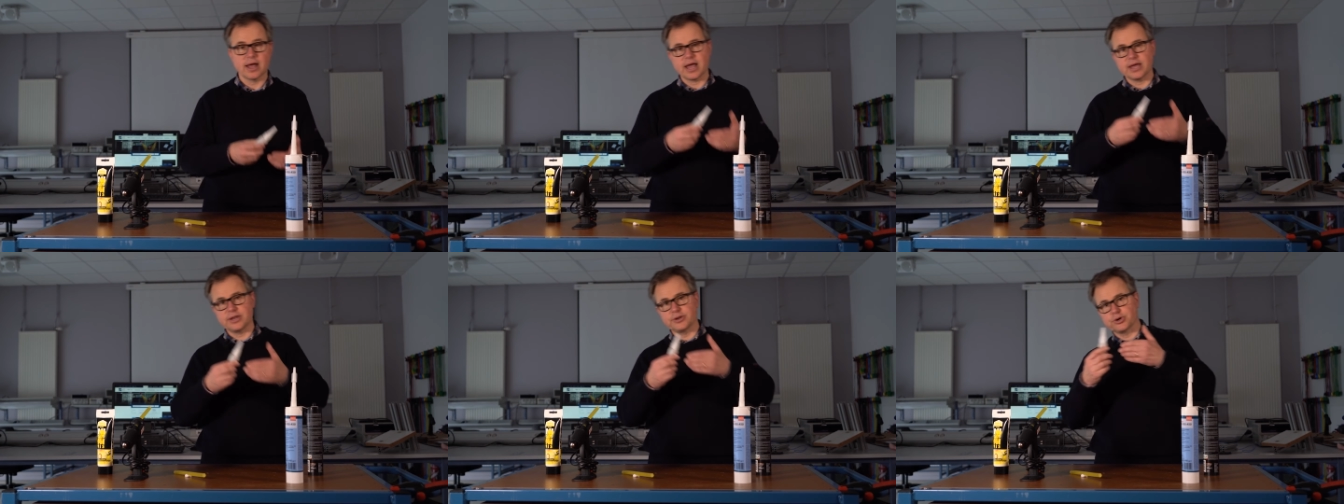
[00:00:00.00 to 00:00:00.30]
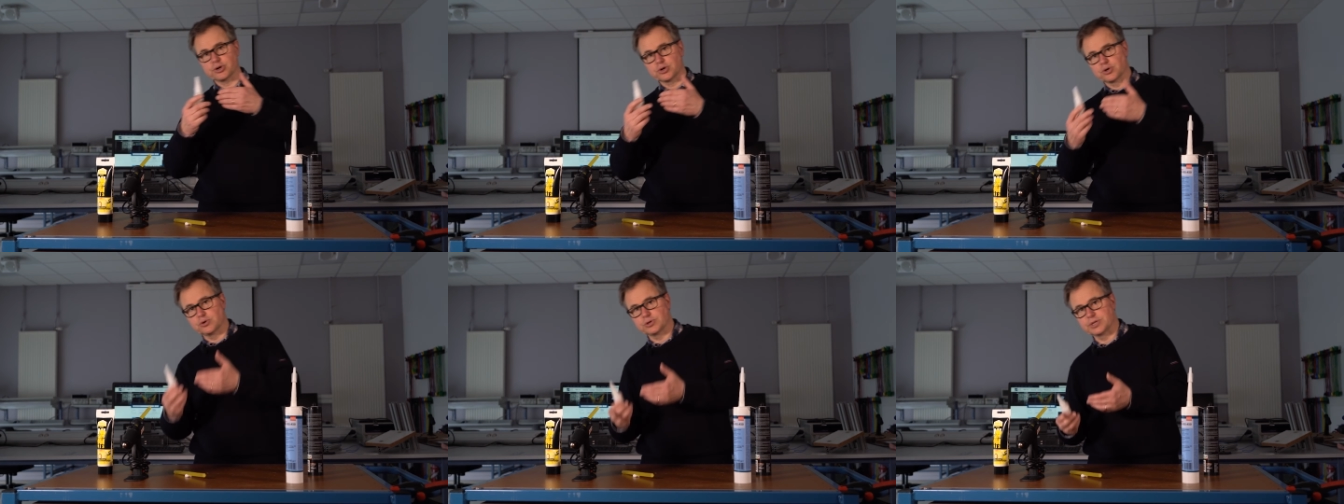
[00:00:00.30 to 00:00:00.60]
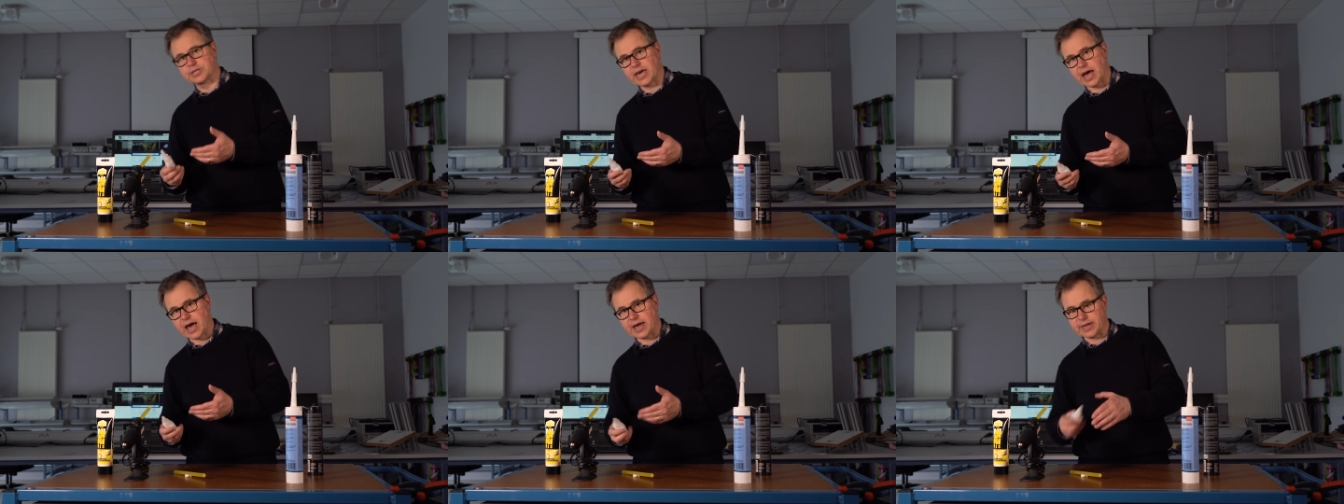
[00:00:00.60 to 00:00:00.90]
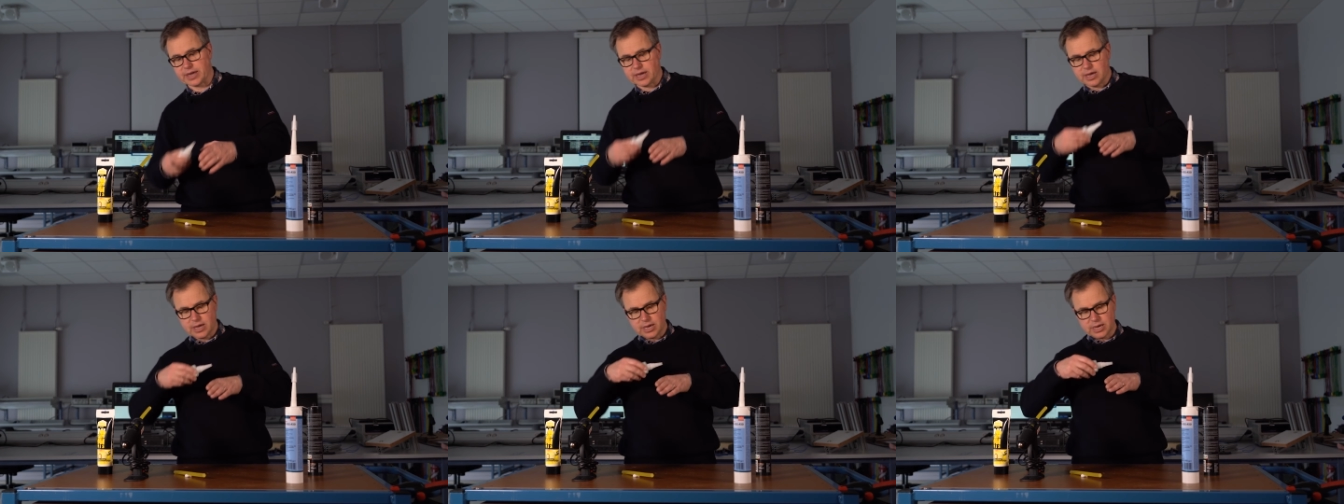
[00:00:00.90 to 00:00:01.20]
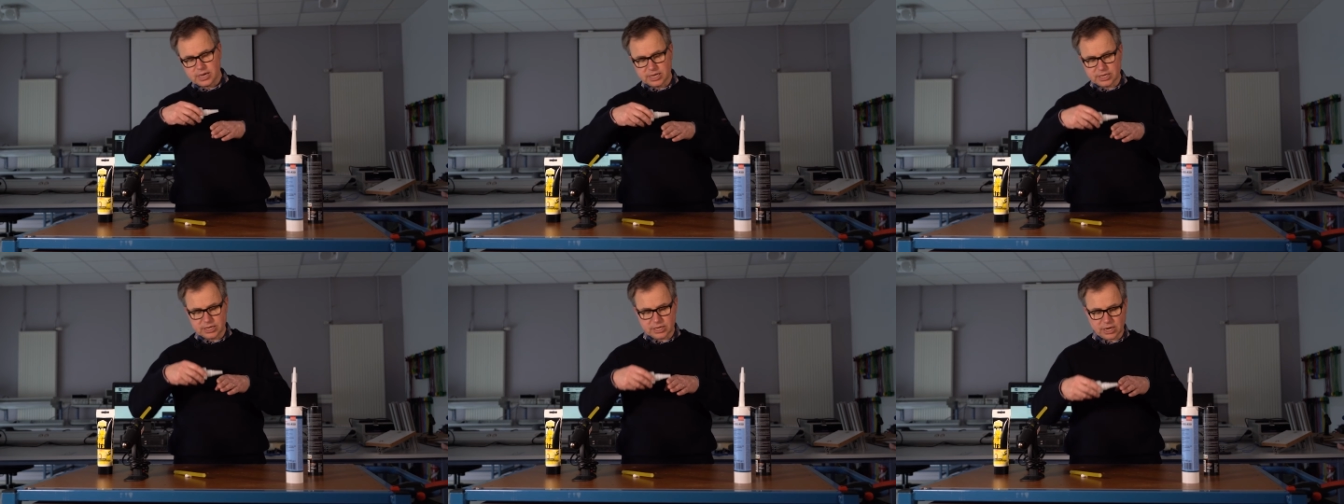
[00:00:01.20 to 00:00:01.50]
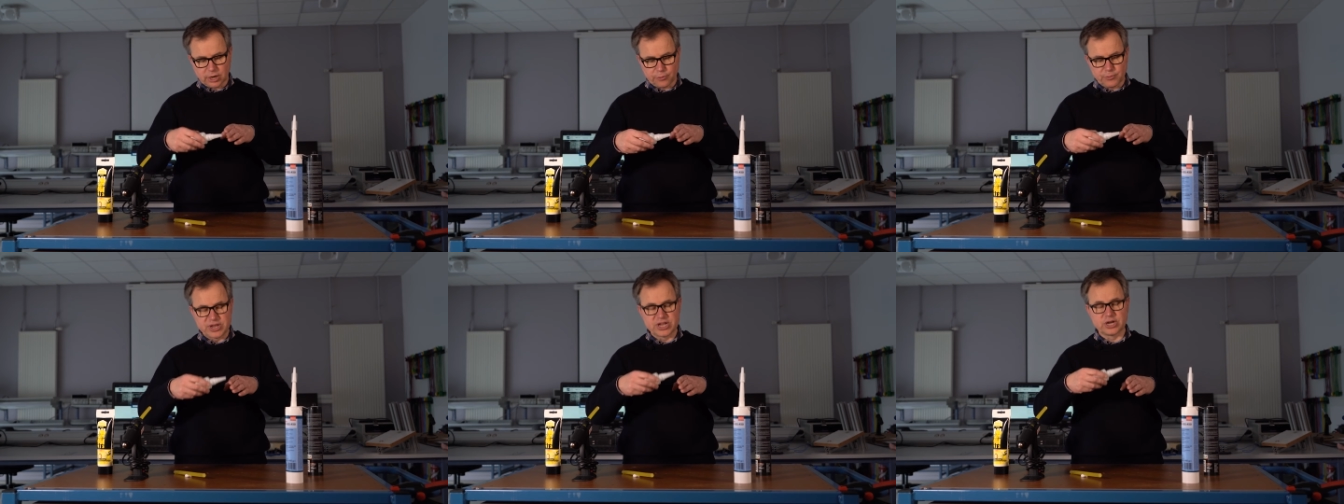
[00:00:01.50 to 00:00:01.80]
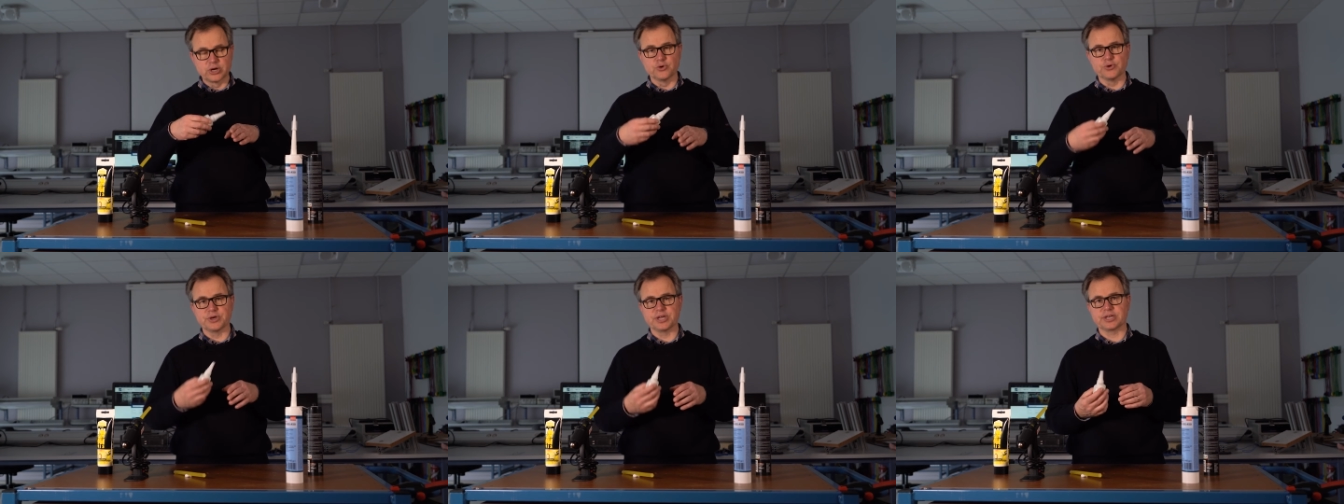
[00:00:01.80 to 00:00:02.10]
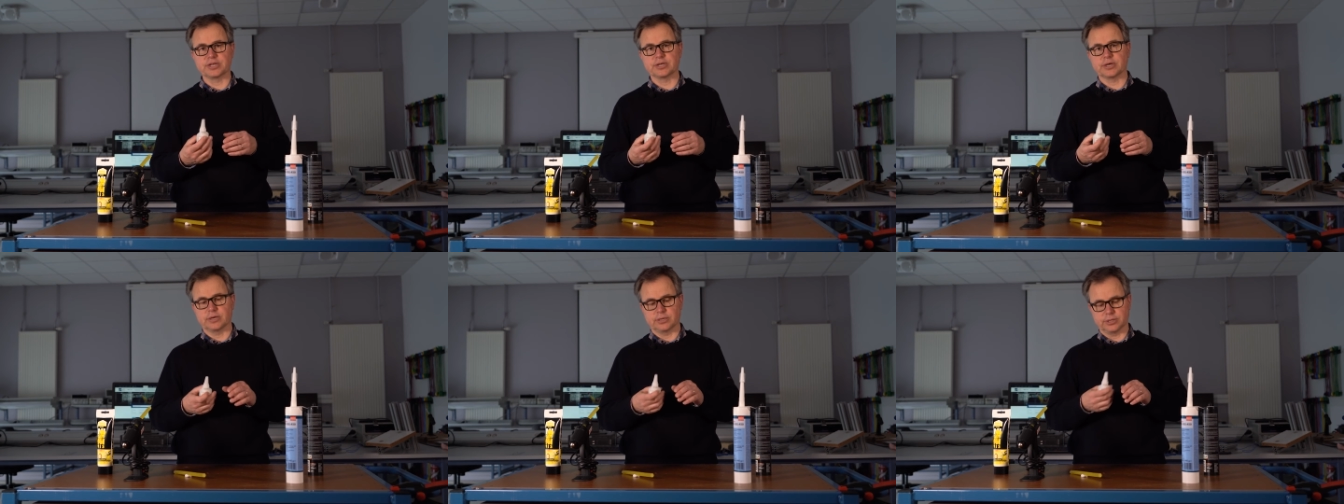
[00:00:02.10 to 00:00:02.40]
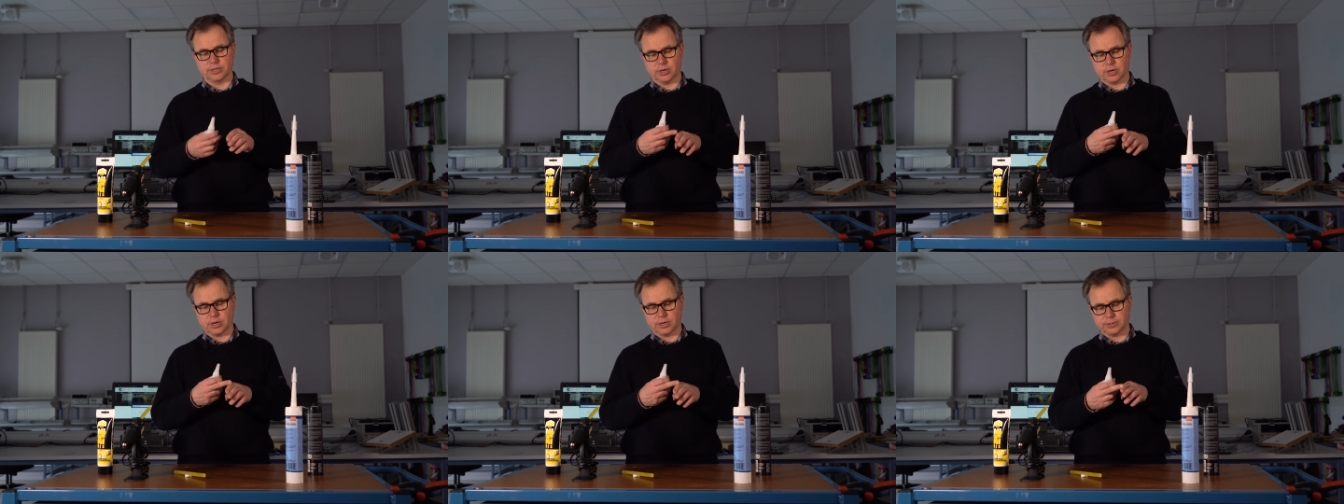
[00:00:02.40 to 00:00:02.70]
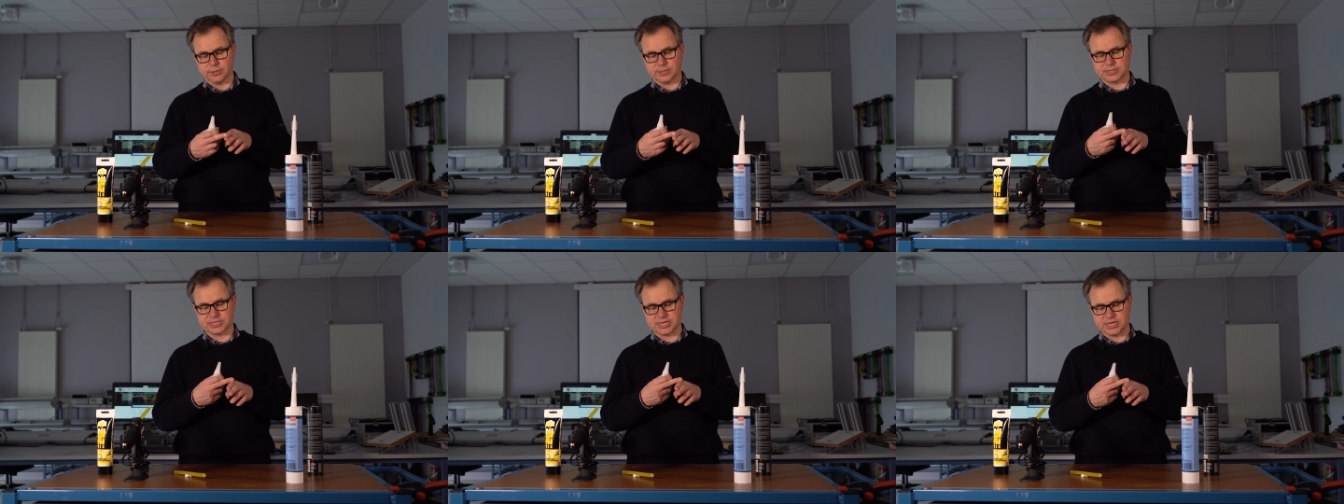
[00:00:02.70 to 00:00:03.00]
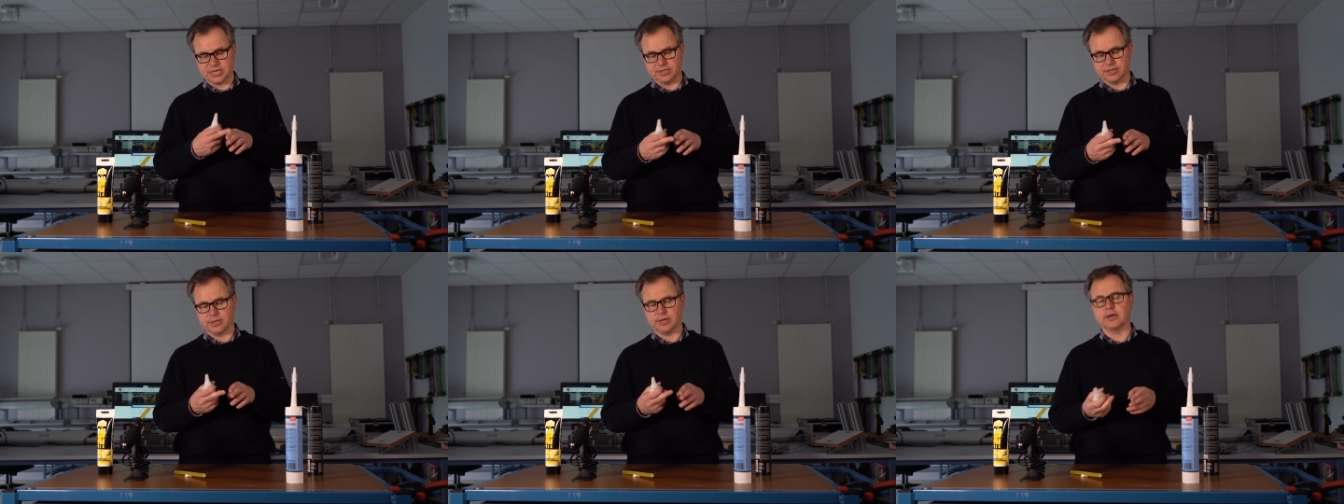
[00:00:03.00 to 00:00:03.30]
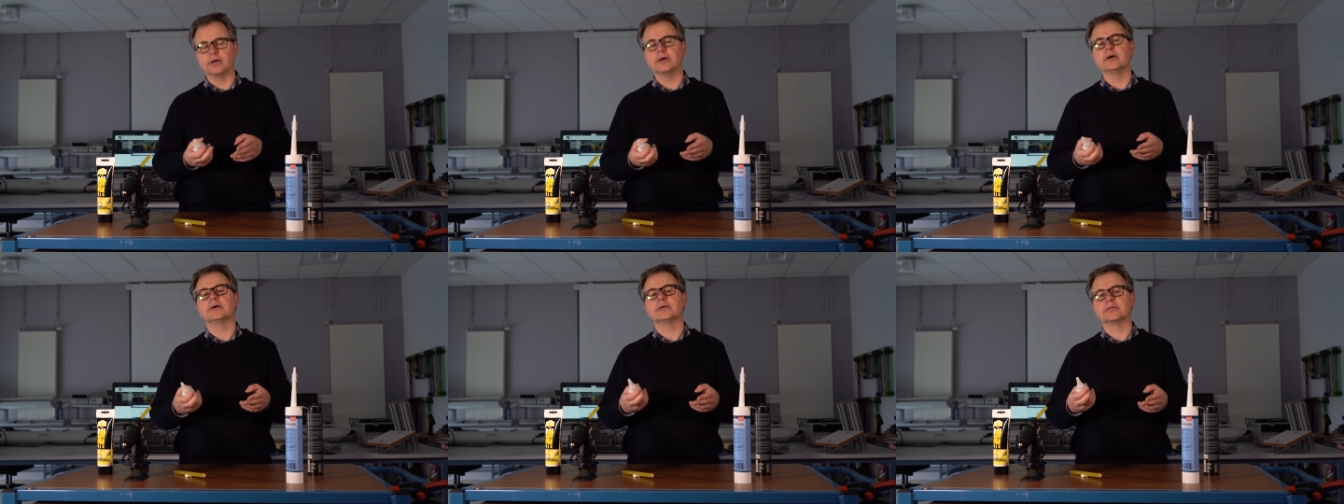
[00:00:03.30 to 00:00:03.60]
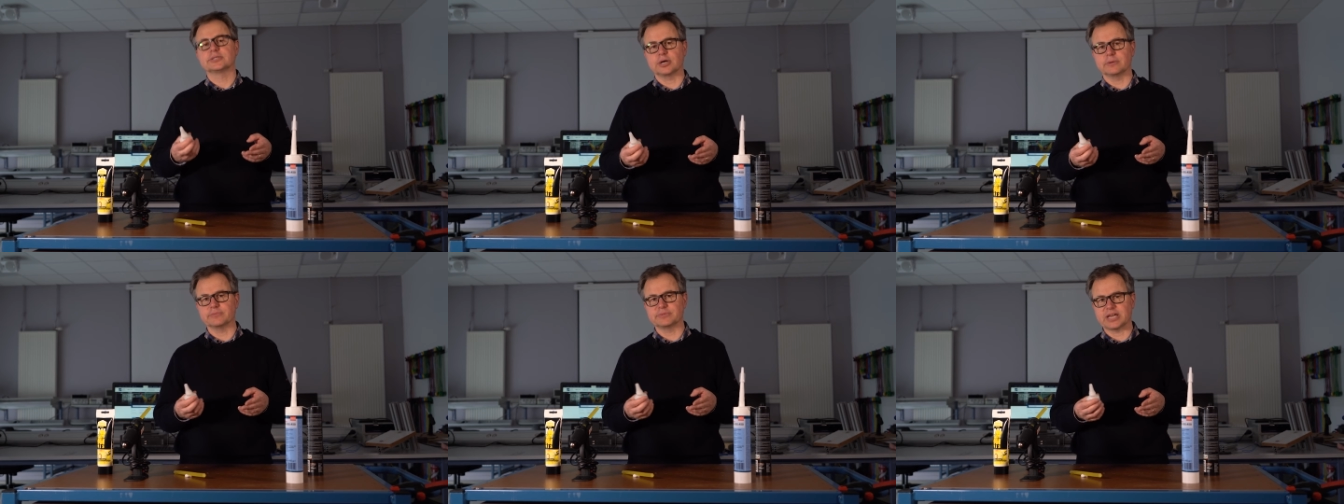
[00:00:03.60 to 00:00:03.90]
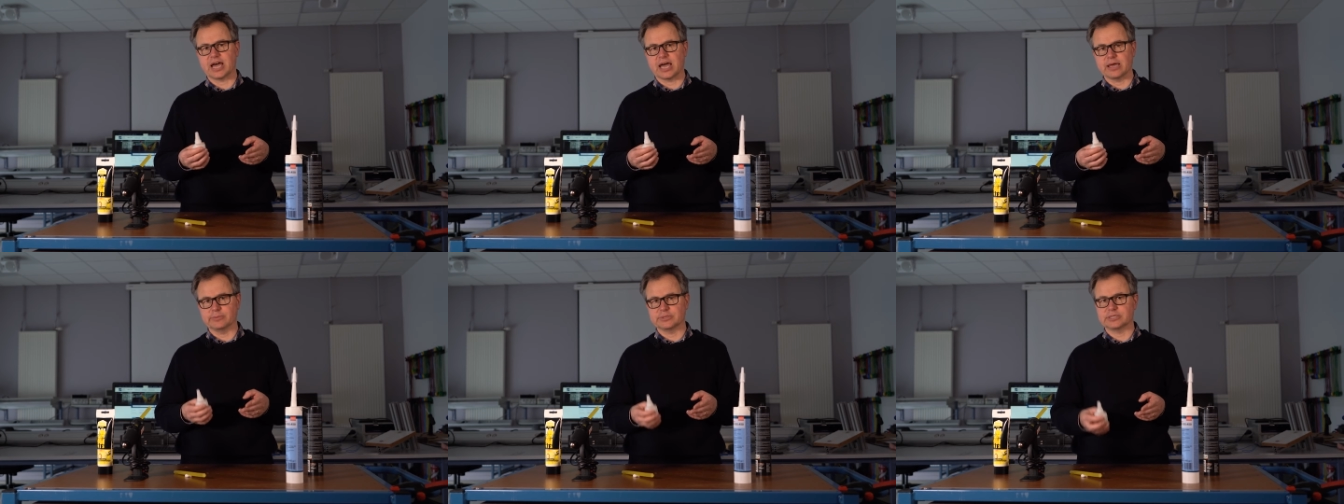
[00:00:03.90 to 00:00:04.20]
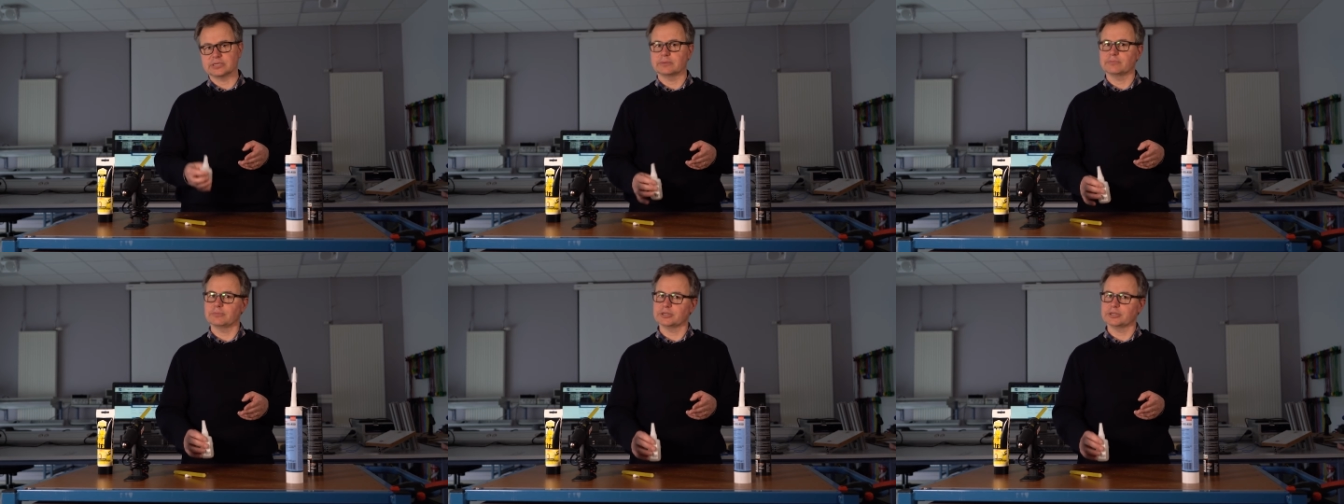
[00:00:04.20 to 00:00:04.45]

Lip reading: and the good guy in regluing the skin sometimes.